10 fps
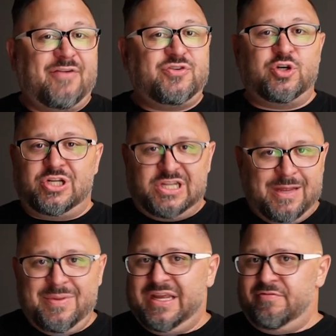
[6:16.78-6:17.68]
after
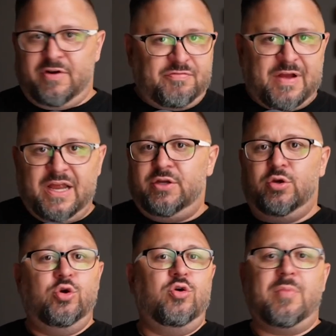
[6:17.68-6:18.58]
claiming and verifying your
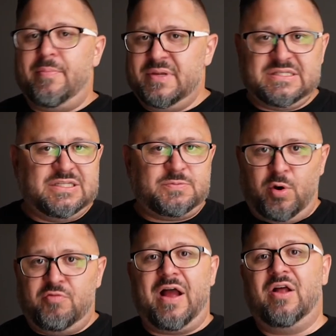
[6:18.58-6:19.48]
Google My Business
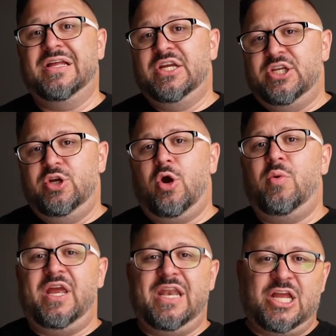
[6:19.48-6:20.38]
profile, you go
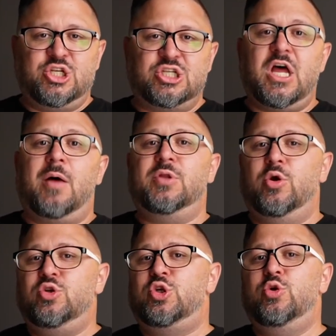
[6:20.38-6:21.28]
in and just
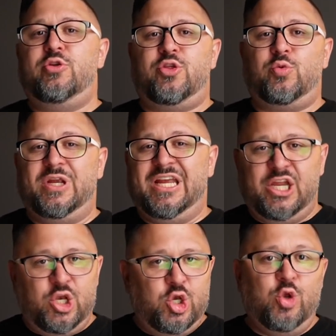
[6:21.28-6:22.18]
upload two to three
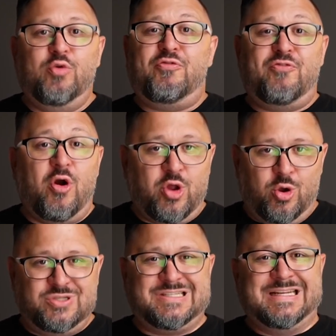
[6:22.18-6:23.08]
new
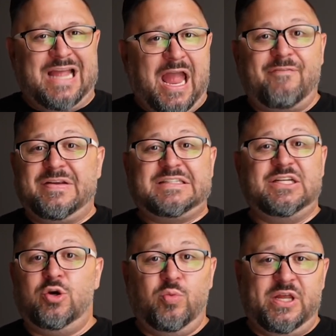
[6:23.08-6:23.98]
photos every
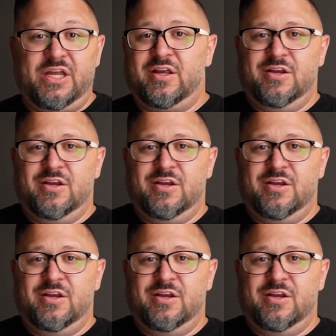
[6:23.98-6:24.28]
single week,